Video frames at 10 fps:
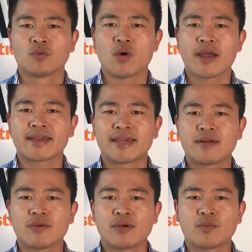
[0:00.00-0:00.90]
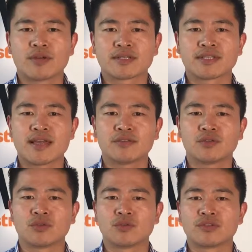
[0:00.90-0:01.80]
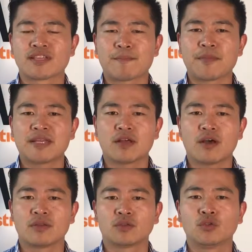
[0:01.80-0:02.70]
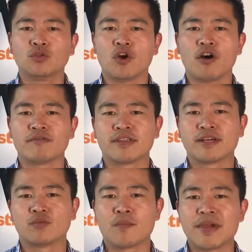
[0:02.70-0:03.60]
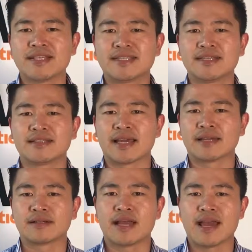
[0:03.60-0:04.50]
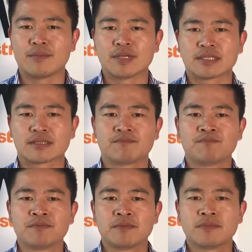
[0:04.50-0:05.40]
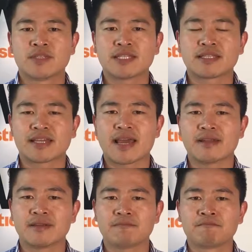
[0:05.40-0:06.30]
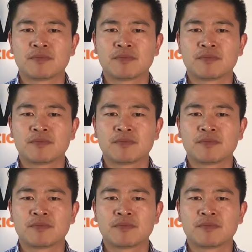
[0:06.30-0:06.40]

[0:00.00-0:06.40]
while carrier will send to submit 2 of the remaining data elements. These together